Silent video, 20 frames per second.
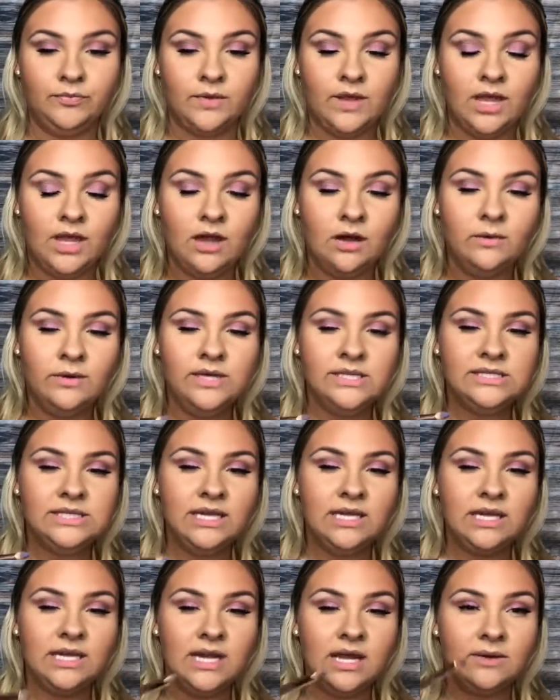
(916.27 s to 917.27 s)
I always
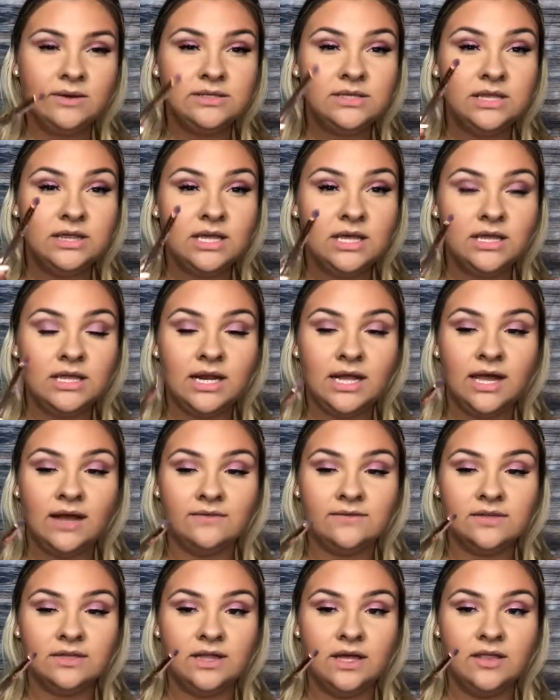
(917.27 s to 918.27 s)
like, now it's a thing that I
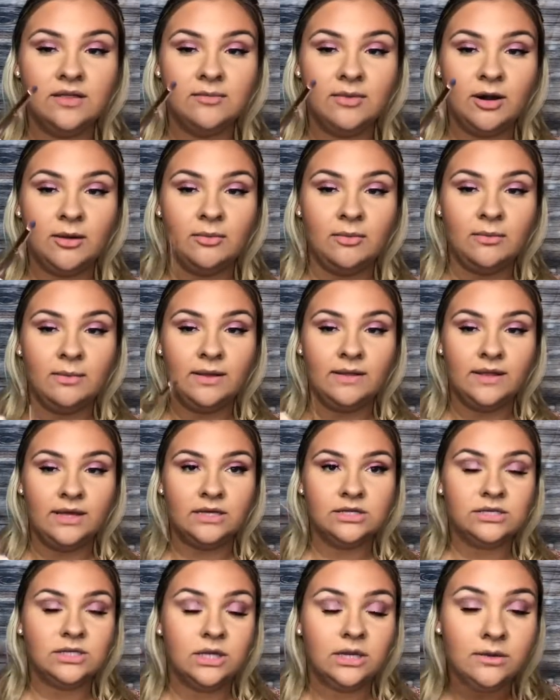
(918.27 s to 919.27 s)
have to line the bottom of my
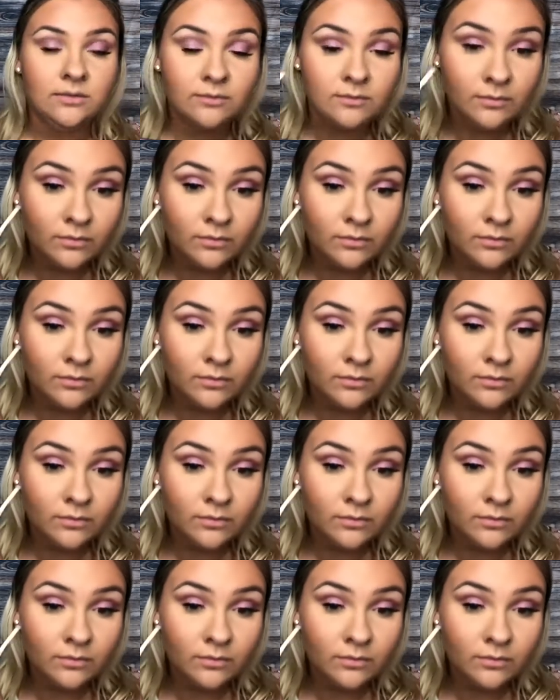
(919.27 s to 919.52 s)
lash line.